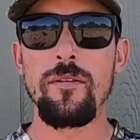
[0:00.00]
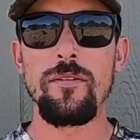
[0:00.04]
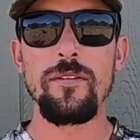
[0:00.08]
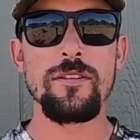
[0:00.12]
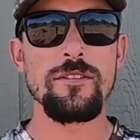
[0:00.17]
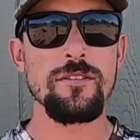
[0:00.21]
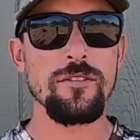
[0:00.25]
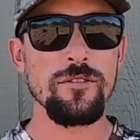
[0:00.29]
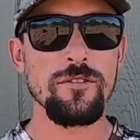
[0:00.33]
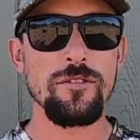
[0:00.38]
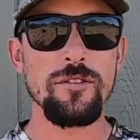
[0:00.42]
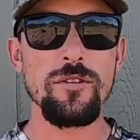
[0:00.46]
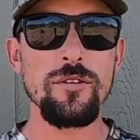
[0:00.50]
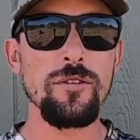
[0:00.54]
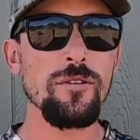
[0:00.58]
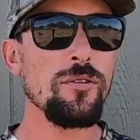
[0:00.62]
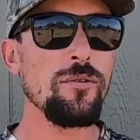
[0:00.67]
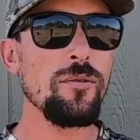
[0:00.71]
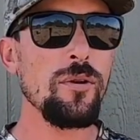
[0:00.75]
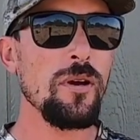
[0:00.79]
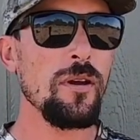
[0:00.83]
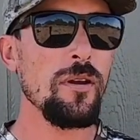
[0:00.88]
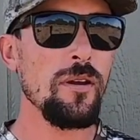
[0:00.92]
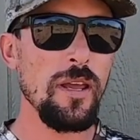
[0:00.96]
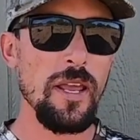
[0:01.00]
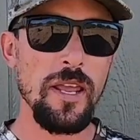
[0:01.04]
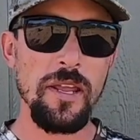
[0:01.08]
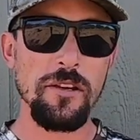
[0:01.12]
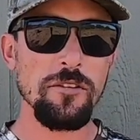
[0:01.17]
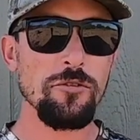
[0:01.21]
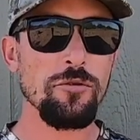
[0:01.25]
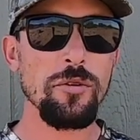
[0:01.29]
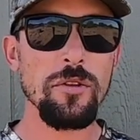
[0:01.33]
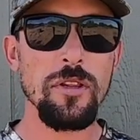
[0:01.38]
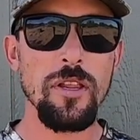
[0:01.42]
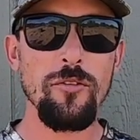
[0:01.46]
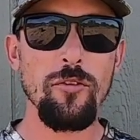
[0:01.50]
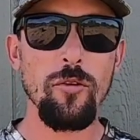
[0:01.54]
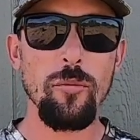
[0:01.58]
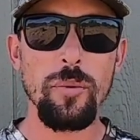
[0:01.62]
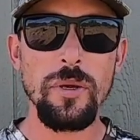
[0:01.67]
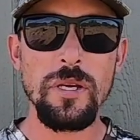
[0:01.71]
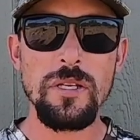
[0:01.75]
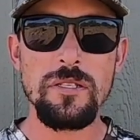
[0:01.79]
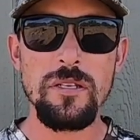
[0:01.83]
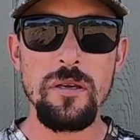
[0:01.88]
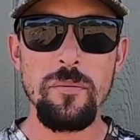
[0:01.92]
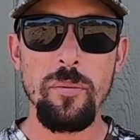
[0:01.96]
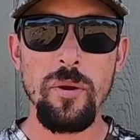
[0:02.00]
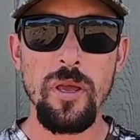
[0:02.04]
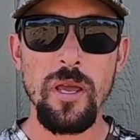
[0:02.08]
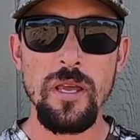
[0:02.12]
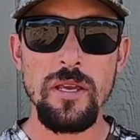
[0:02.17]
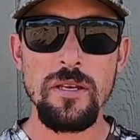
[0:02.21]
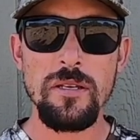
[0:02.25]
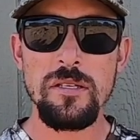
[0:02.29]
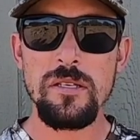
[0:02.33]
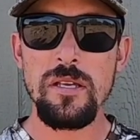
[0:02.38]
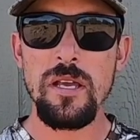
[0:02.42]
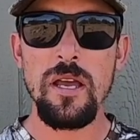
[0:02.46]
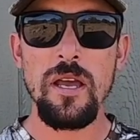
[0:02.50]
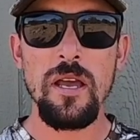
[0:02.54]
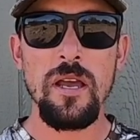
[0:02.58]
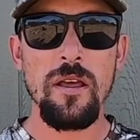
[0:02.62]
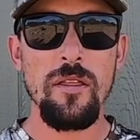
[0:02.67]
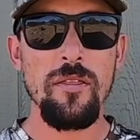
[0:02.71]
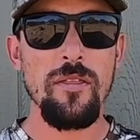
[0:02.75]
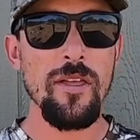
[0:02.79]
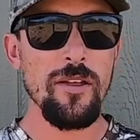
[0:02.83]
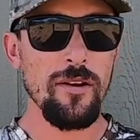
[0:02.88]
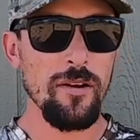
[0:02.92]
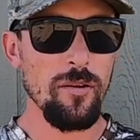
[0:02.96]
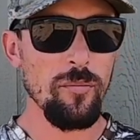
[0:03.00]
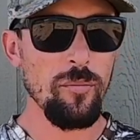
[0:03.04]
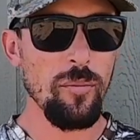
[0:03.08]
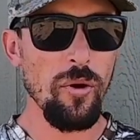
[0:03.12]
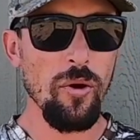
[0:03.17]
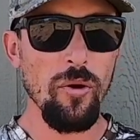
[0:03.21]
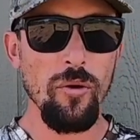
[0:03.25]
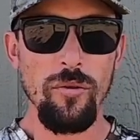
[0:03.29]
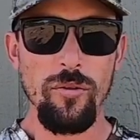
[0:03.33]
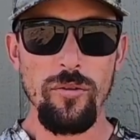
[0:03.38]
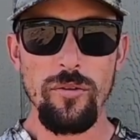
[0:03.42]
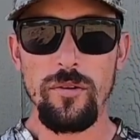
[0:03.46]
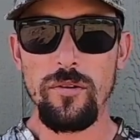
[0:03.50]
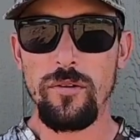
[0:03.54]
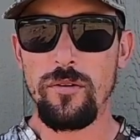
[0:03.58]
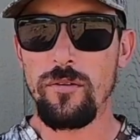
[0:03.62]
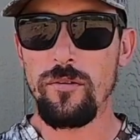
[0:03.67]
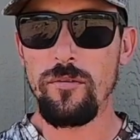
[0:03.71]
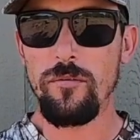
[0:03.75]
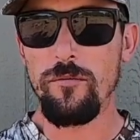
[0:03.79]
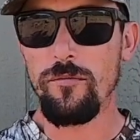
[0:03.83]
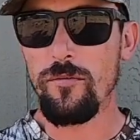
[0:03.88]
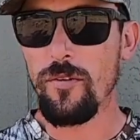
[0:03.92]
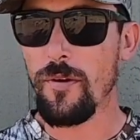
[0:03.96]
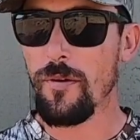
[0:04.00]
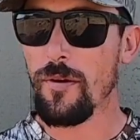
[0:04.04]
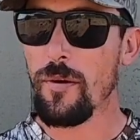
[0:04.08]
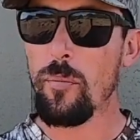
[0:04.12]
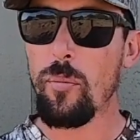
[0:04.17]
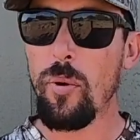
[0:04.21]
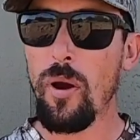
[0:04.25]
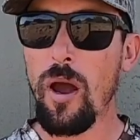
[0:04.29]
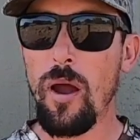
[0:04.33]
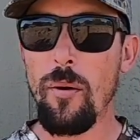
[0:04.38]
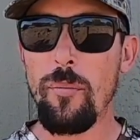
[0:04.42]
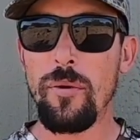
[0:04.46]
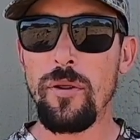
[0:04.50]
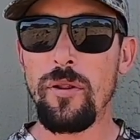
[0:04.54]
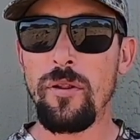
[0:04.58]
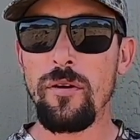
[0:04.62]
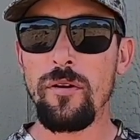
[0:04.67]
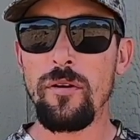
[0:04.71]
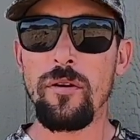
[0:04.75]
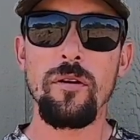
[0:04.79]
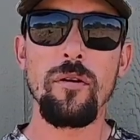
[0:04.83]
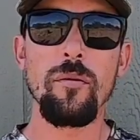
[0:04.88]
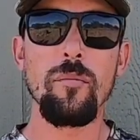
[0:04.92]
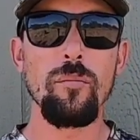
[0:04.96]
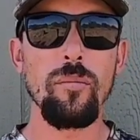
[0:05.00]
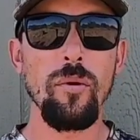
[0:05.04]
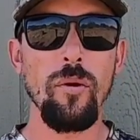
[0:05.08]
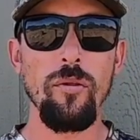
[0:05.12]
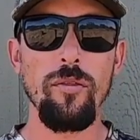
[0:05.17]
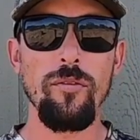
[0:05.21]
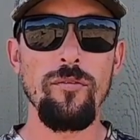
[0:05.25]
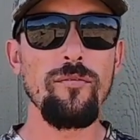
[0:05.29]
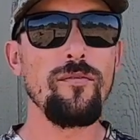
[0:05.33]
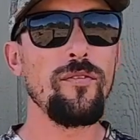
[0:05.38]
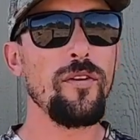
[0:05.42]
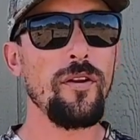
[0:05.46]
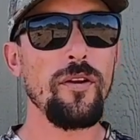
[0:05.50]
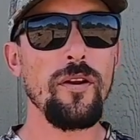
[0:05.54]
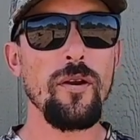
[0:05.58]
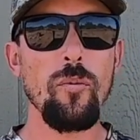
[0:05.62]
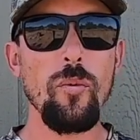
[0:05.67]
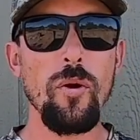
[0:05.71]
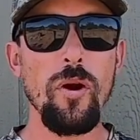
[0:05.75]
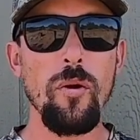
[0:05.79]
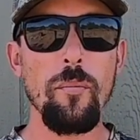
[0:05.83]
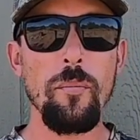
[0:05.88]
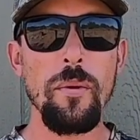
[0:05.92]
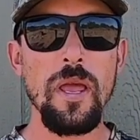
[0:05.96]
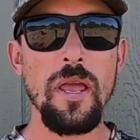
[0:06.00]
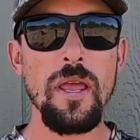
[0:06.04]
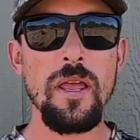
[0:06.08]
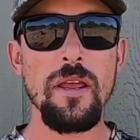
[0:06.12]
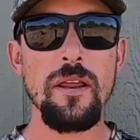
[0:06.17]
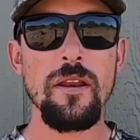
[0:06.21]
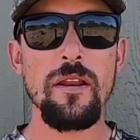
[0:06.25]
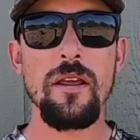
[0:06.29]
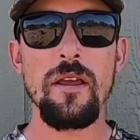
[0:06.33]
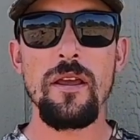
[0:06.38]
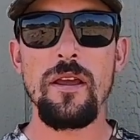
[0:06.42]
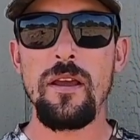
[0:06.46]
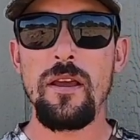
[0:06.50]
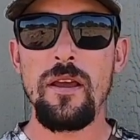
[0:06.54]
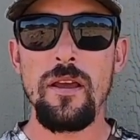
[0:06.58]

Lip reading: These are two entry-level PCPs that are both very popular, both very well made,